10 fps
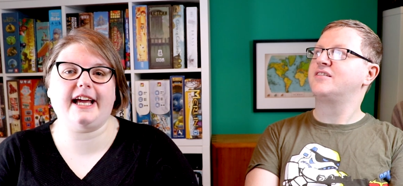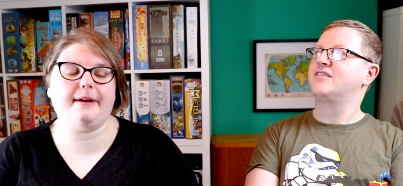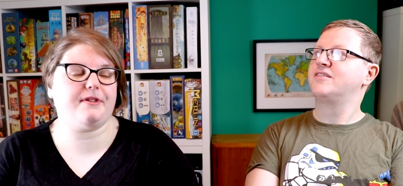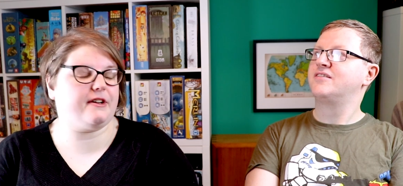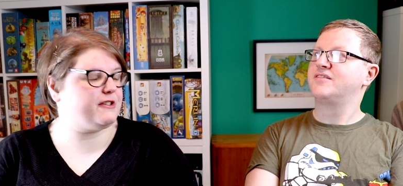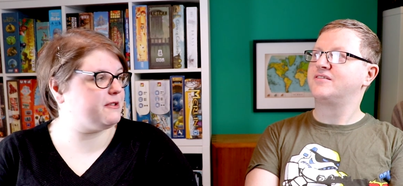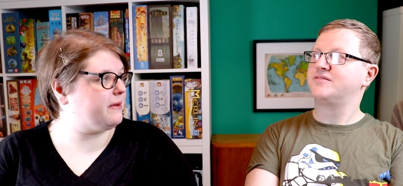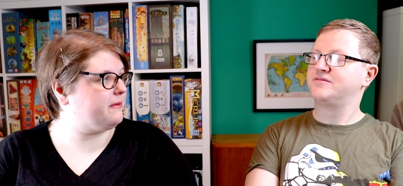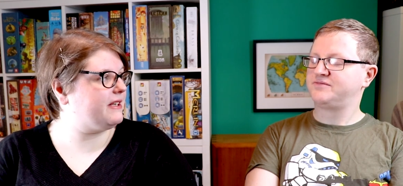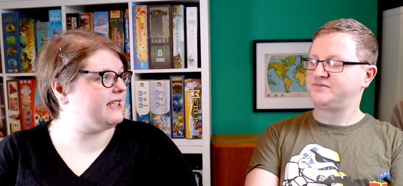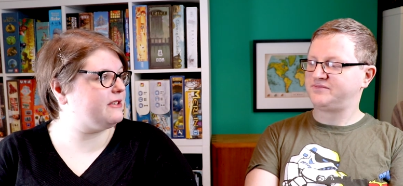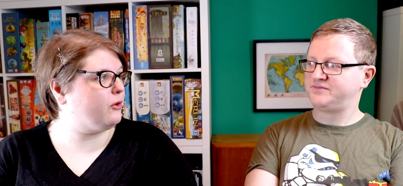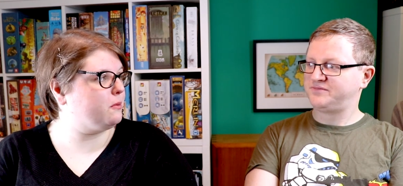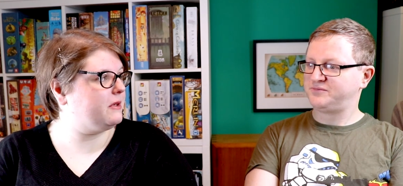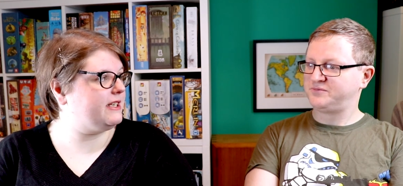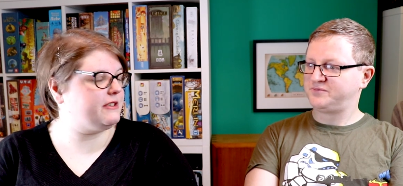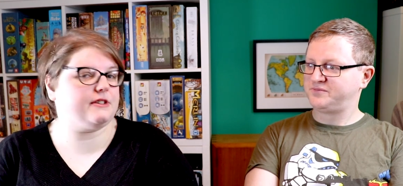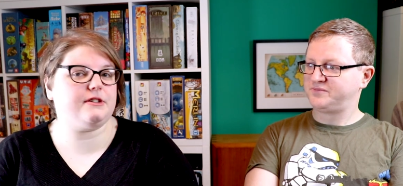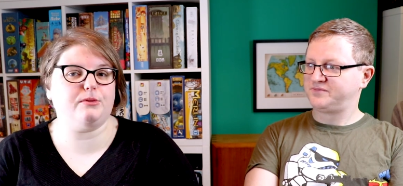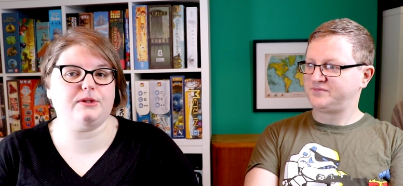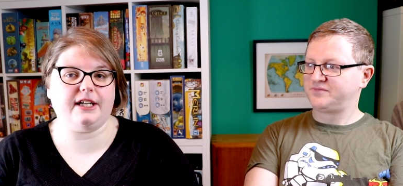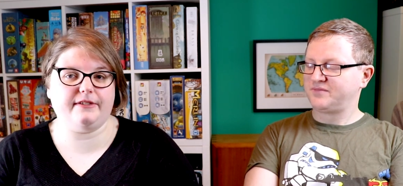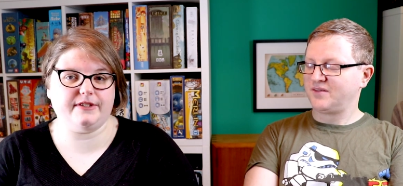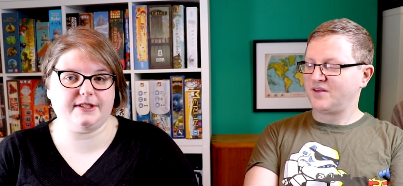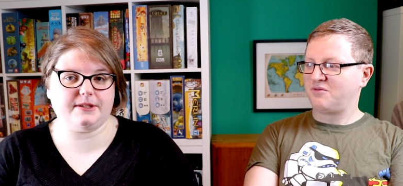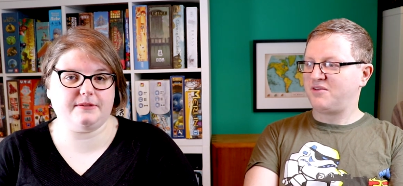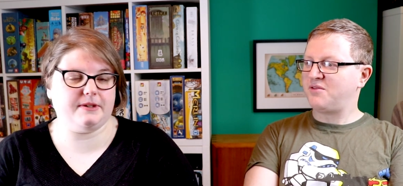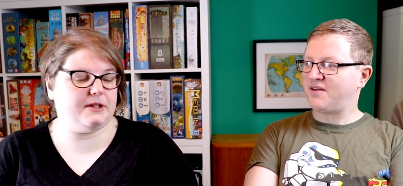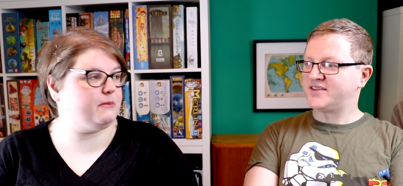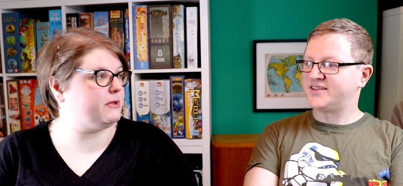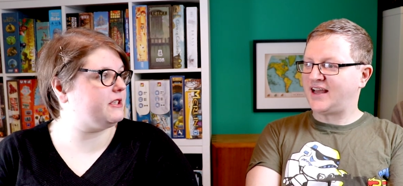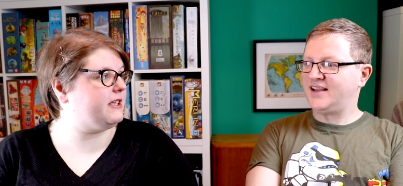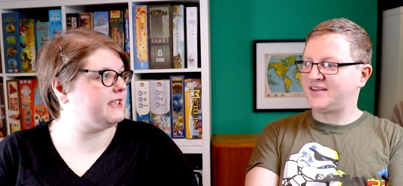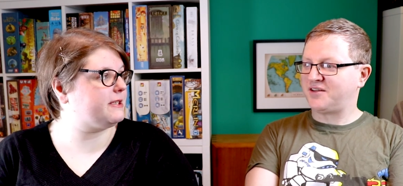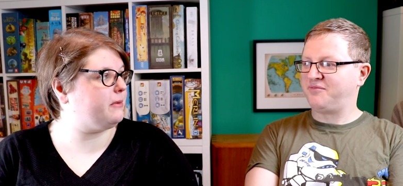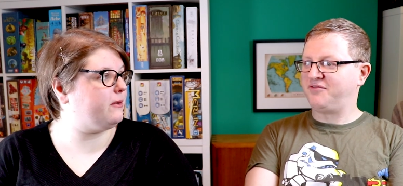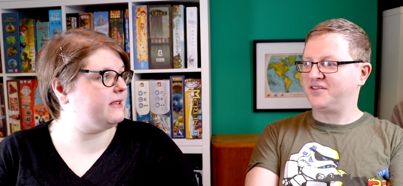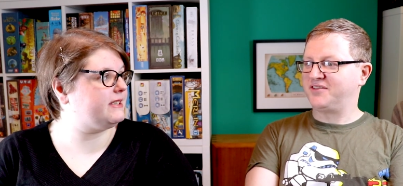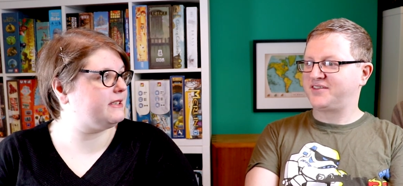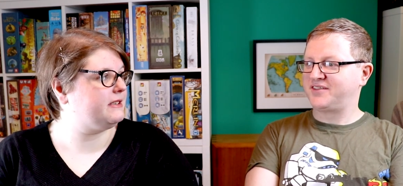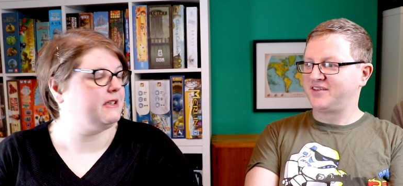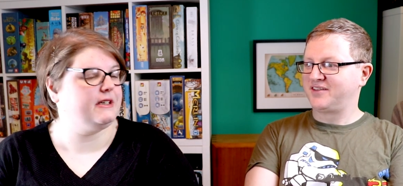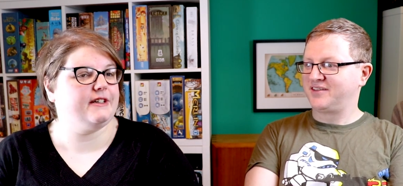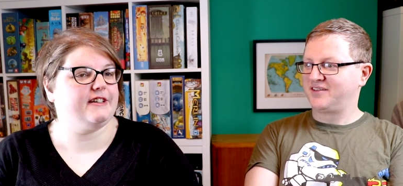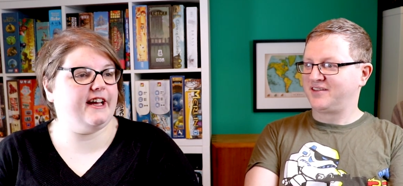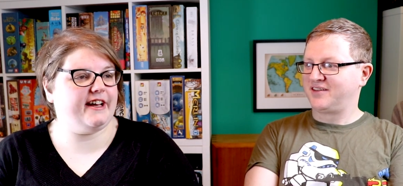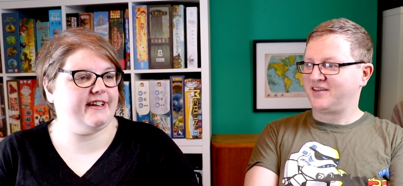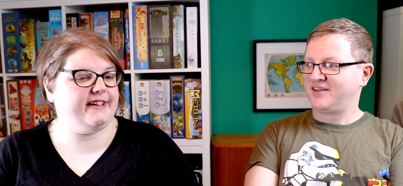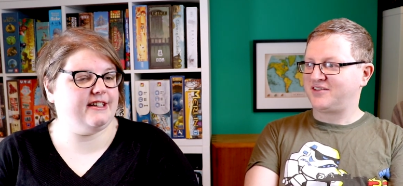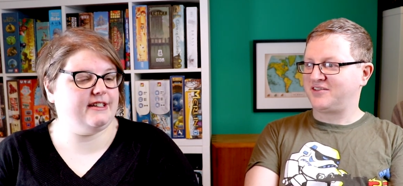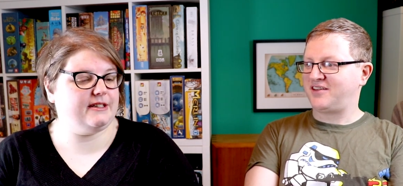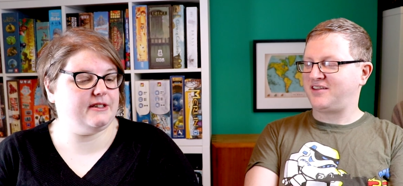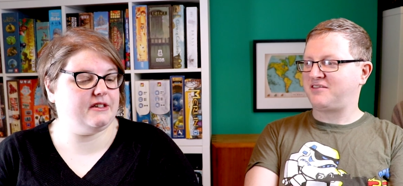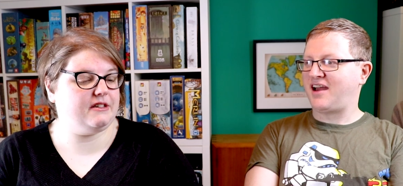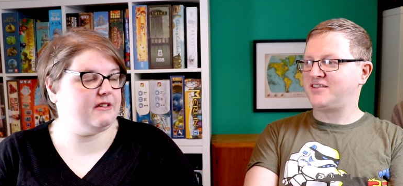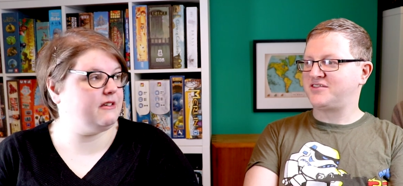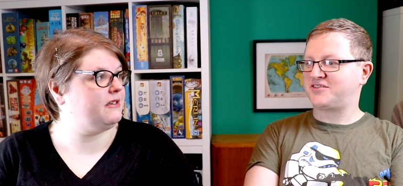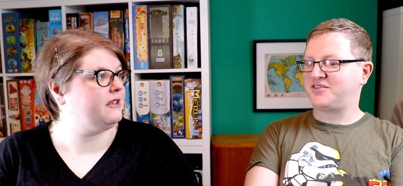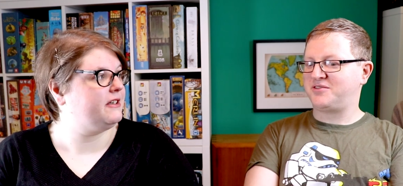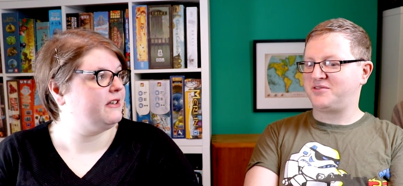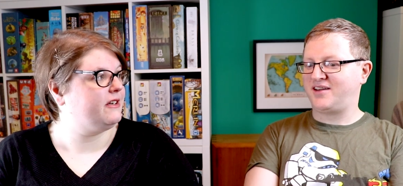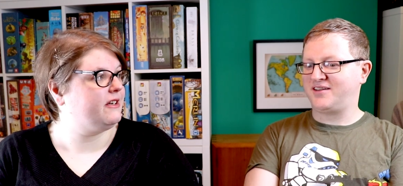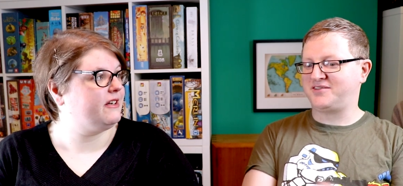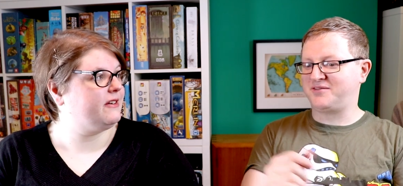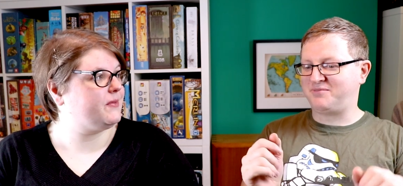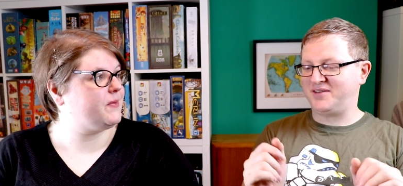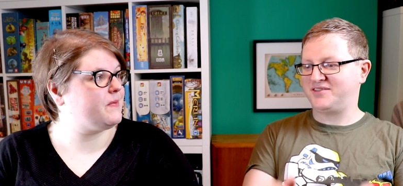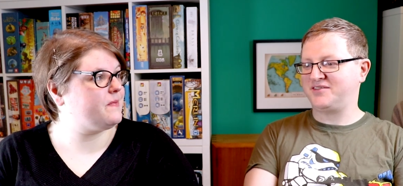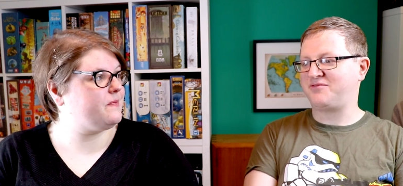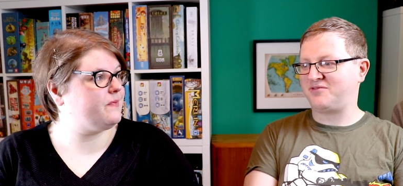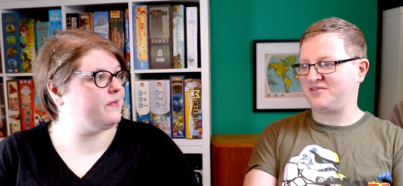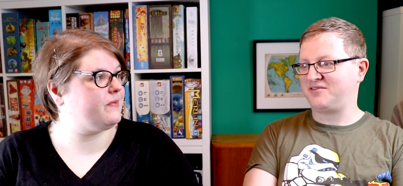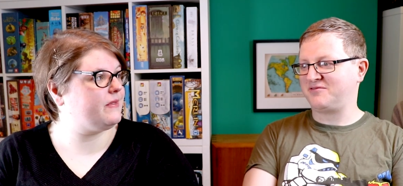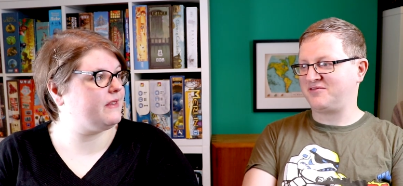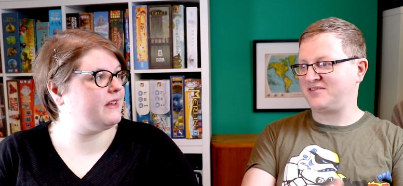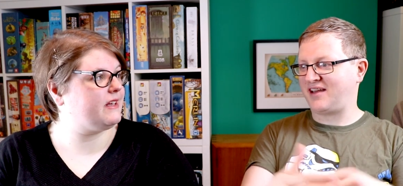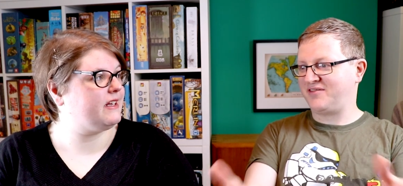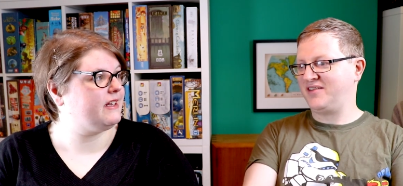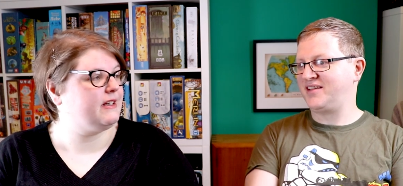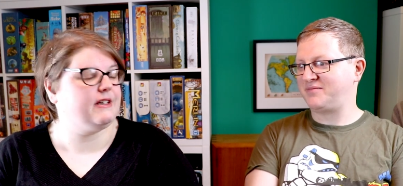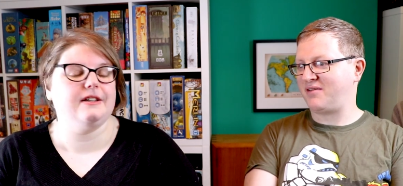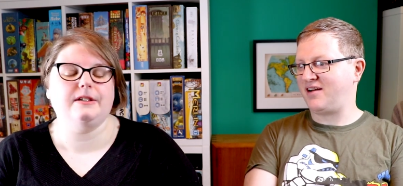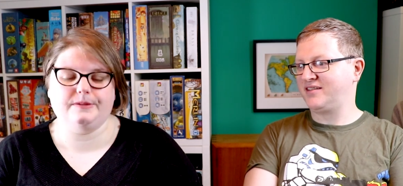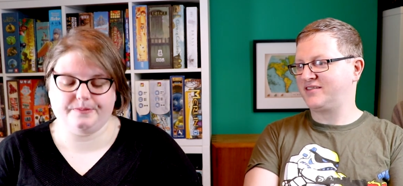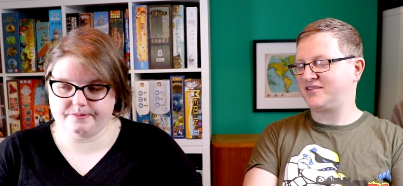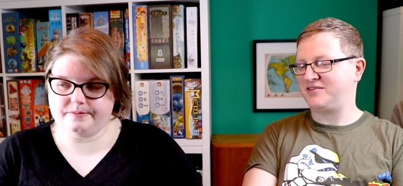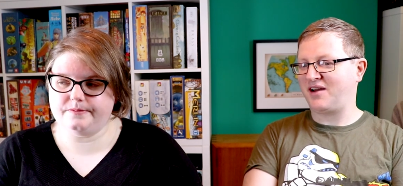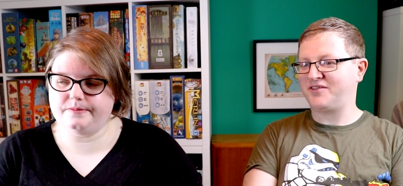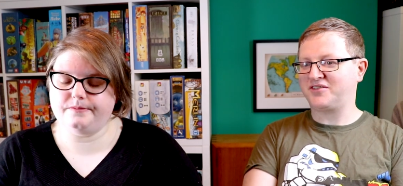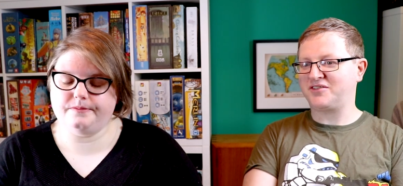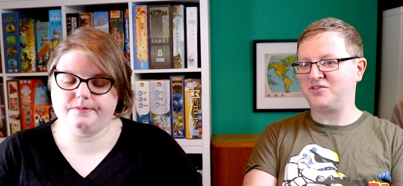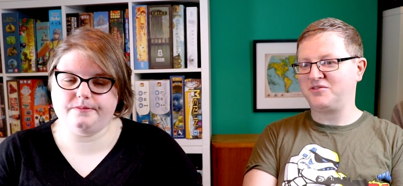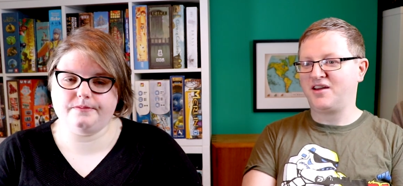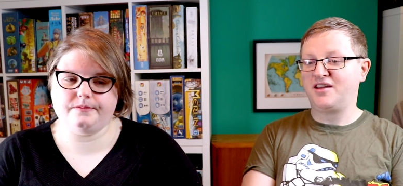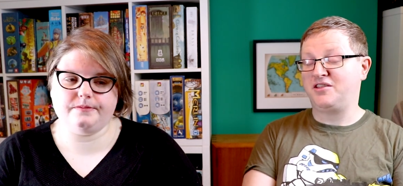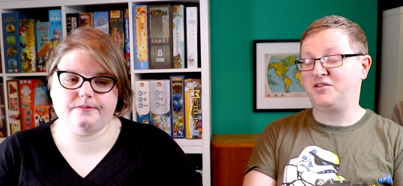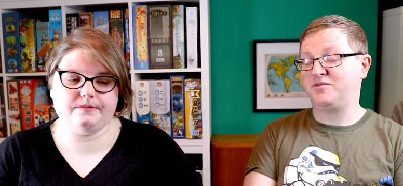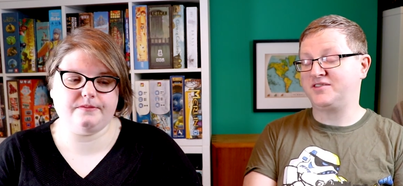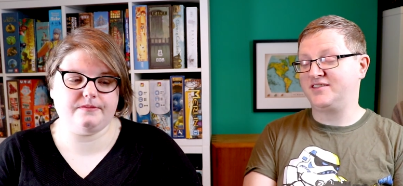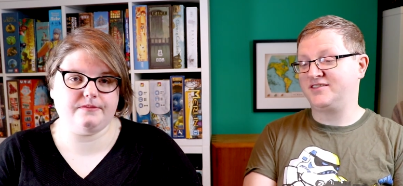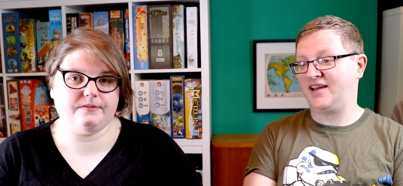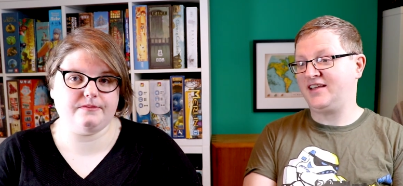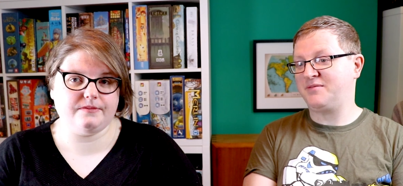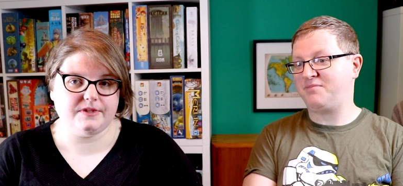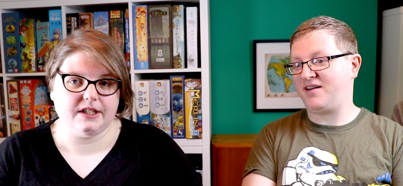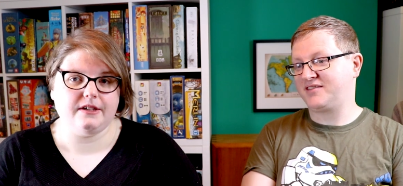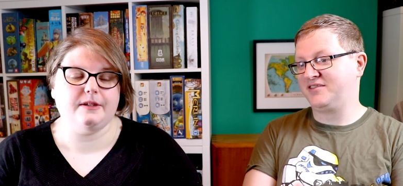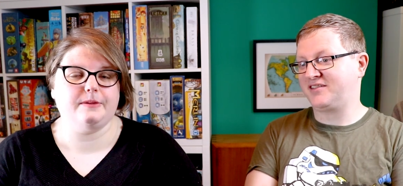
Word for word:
Speaker 1: the games that are just being released normally just don't have this? Well, you, you have to sell it up front. Yeah.
Speaker 2: So you can't just go, here's some pieces of wood, have a nice box. Mm. You have to go, look what's inside the box.